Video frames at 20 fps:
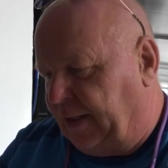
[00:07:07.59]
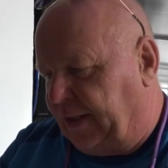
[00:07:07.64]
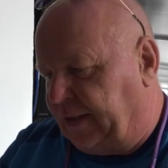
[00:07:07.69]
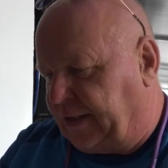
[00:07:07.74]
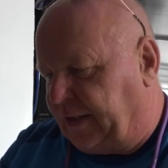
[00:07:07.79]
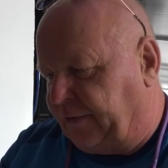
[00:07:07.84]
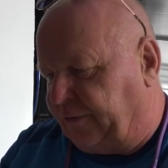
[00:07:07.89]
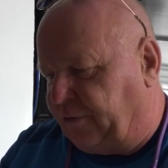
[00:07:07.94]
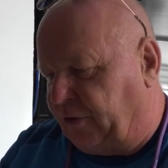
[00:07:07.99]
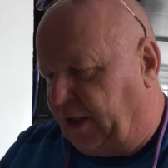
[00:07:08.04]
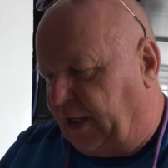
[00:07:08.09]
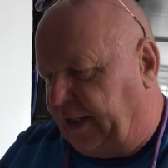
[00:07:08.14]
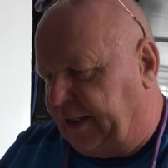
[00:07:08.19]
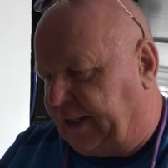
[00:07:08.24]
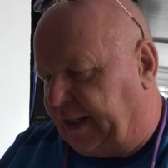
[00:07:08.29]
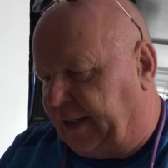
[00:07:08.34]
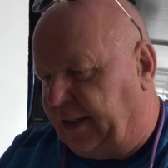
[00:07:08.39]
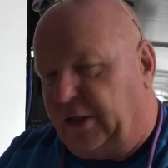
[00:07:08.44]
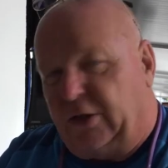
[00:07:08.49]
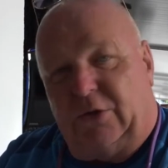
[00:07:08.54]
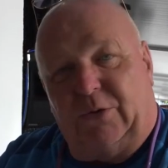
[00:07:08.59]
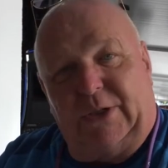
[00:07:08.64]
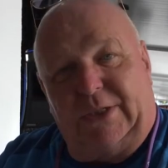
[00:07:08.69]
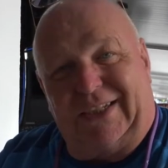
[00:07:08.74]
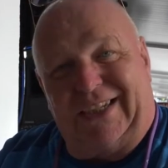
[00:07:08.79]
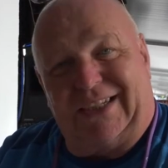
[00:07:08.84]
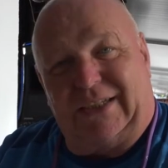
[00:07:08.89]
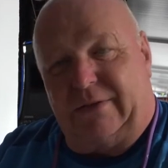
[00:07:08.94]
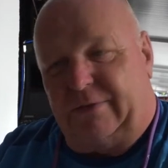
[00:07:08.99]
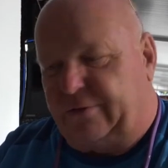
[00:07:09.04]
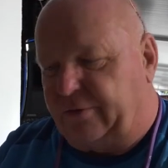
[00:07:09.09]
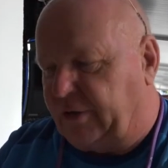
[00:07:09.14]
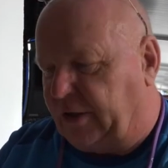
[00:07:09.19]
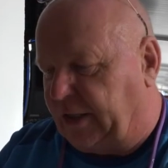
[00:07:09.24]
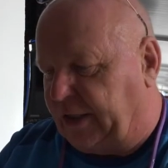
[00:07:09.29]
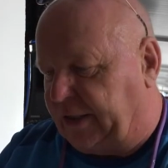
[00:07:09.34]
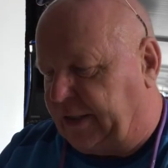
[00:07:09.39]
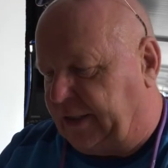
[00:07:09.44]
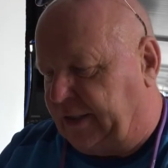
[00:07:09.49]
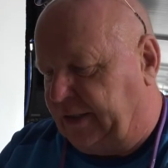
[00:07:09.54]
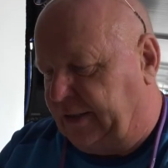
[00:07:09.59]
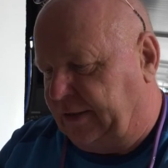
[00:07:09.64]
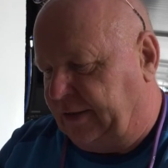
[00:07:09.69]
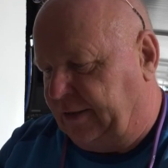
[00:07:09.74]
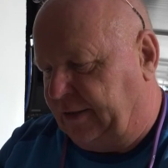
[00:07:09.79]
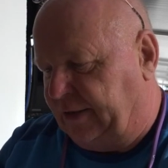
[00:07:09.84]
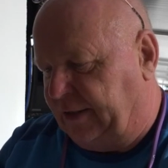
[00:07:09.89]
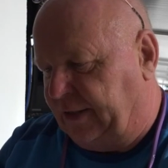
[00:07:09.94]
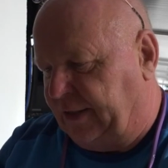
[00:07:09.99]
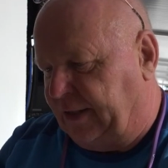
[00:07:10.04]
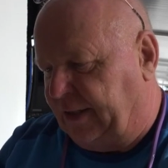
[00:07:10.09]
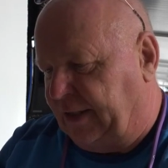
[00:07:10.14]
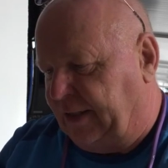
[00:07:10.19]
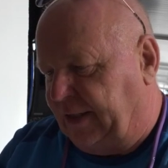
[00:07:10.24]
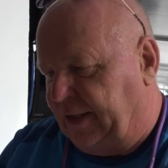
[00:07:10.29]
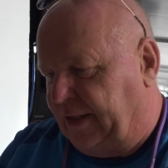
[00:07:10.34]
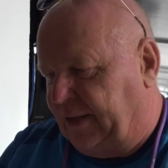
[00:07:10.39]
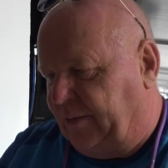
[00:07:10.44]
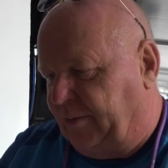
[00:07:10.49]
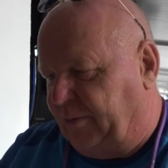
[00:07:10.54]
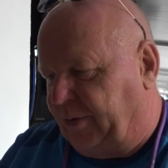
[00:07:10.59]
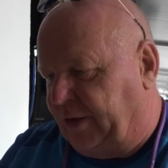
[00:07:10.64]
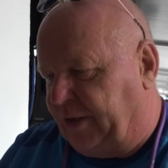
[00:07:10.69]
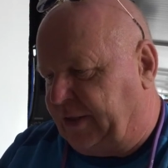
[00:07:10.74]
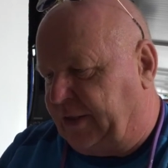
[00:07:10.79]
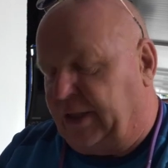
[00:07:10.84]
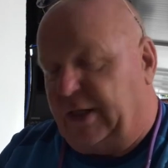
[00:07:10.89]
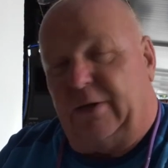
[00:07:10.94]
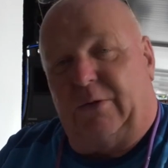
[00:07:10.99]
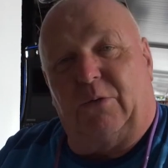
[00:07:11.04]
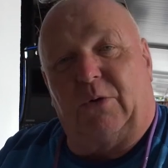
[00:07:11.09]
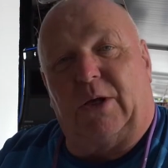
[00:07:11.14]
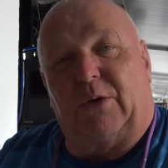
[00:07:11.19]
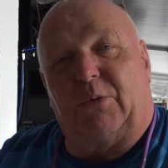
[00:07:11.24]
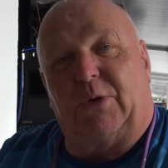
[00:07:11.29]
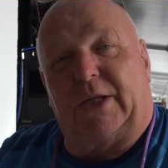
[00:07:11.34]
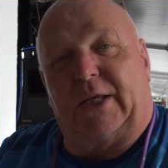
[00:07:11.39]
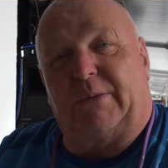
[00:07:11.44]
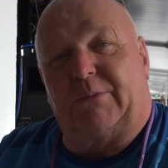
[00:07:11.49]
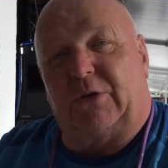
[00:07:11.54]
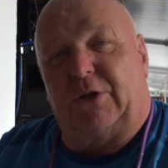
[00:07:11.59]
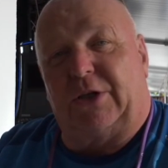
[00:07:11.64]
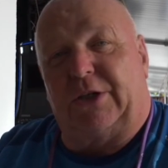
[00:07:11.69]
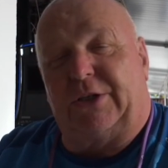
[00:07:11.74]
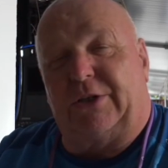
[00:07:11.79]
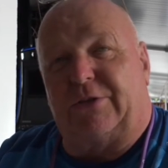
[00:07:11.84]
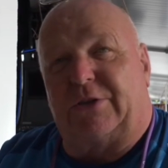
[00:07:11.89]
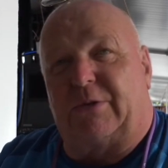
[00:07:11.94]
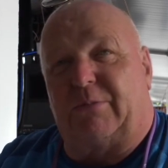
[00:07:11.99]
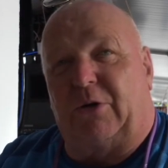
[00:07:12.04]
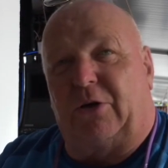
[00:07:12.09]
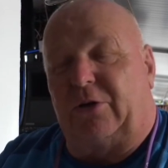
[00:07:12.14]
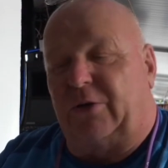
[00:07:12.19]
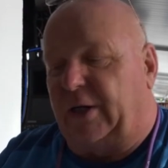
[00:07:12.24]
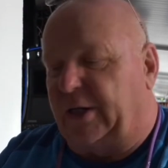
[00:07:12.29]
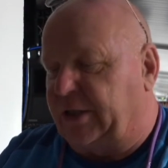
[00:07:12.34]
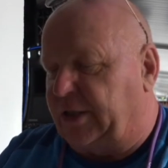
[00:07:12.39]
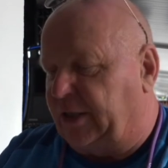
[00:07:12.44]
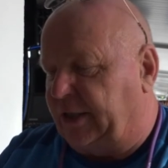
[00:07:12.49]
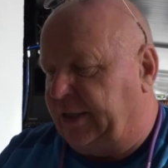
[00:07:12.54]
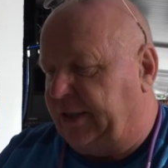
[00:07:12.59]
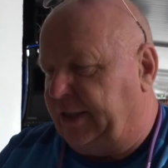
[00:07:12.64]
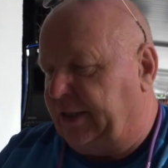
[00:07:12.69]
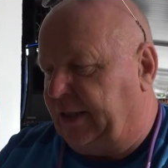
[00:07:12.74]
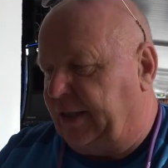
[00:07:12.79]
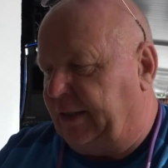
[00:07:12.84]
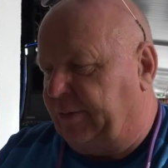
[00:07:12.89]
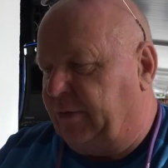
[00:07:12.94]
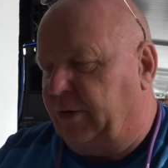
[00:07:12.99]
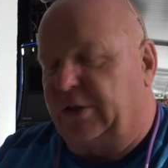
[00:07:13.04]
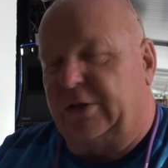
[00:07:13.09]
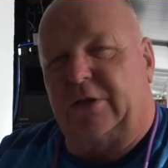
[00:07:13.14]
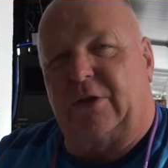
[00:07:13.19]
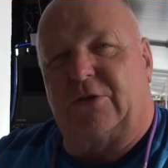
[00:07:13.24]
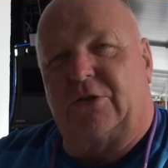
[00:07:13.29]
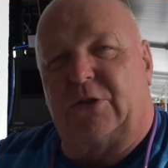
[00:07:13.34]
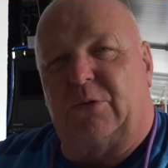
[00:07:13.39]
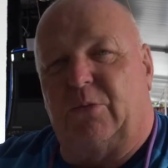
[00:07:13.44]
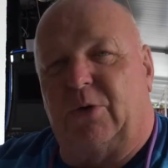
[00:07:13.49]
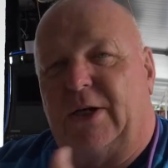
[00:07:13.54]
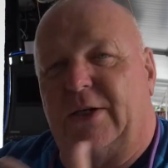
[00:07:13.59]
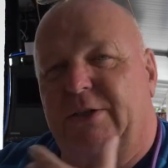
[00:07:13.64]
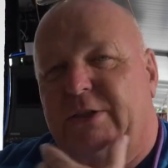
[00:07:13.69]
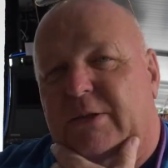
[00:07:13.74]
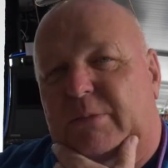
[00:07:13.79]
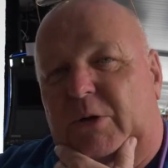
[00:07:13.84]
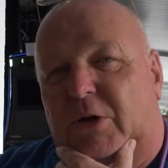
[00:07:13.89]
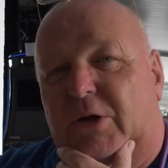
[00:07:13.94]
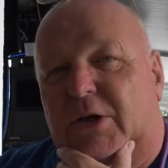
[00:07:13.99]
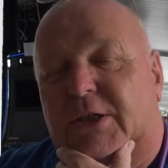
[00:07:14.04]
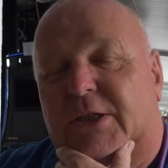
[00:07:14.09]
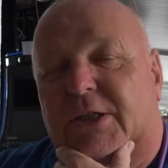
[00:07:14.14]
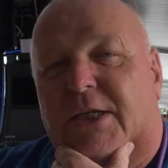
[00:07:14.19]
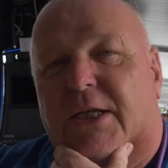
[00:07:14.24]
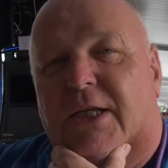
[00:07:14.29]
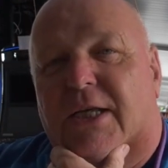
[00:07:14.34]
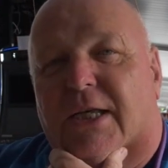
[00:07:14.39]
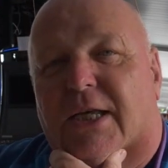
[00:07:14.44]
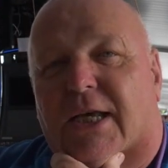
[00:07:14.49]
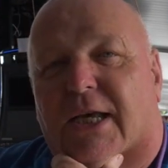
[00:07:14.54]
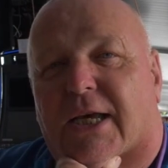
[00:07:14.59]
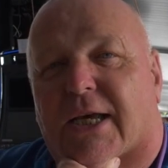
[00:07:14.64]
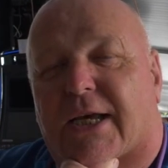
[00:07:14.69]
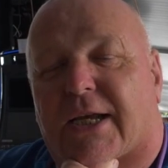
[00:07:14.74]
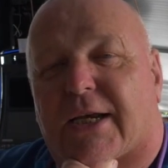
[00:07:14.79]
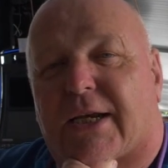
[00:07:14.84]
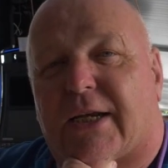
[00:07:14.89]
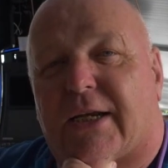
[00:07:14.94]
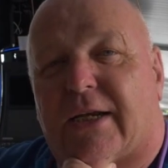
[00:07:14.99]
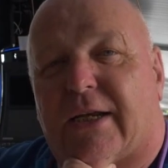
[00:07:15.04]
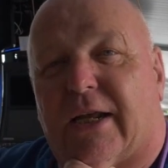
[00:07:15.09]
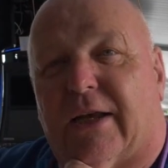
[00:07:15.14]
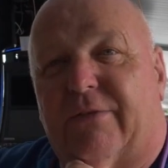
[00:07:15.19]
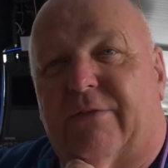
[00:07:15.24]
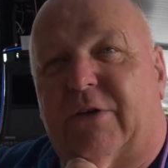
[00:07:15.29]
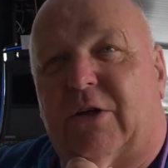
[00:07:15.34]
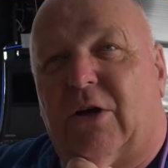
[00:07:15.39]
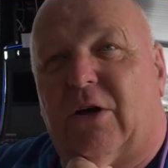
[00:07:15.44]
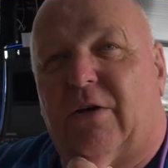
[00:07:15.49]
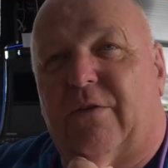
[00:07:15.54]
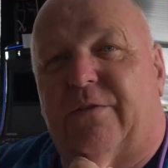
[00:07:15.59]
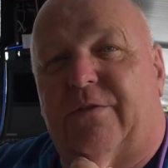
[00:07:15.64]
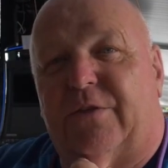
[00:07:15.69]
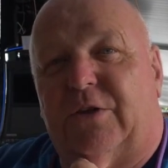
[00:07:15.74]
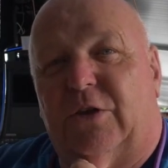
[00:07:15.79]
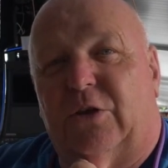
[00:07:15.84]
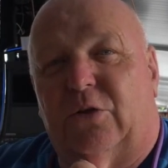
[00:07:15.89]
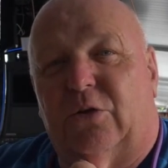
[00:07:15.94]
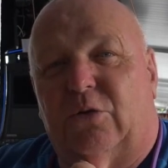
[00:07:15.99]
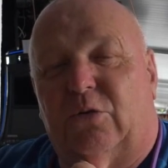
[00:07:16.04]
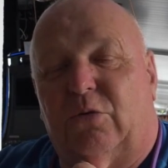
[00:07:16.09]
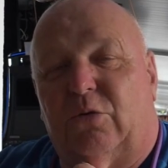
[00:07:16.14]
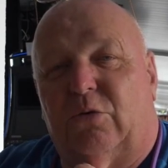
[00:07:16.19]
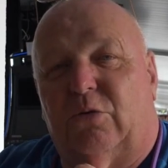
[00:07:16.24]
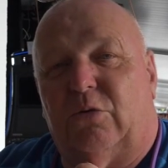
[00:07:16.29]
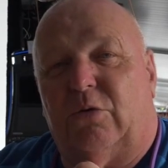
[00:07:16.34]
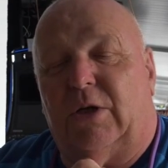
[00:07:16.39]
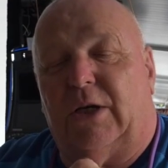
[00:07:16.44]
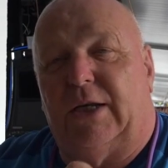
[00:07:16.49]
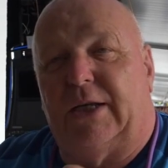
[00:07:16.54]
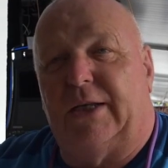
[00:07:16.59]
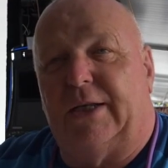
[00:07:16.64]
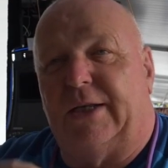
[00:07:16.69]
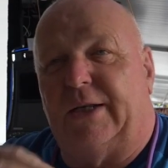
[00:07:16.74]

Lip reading: Is it Friday? No, it isn't Friday. But what I am going to do tomorrow, actually, I'm going to go somewhere else tomorrow. And I've got a few